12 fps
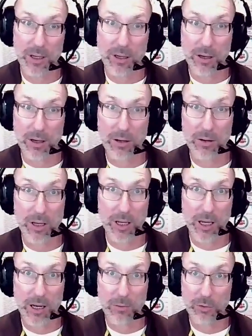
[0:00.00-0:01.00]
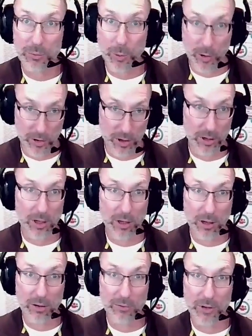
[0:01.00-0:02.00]
And I was part
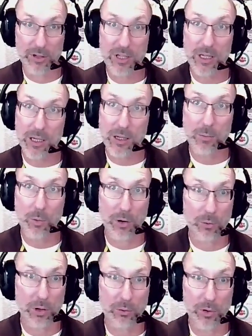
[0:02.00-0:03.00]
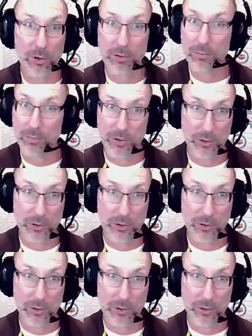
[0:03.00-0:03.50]
of a team where we were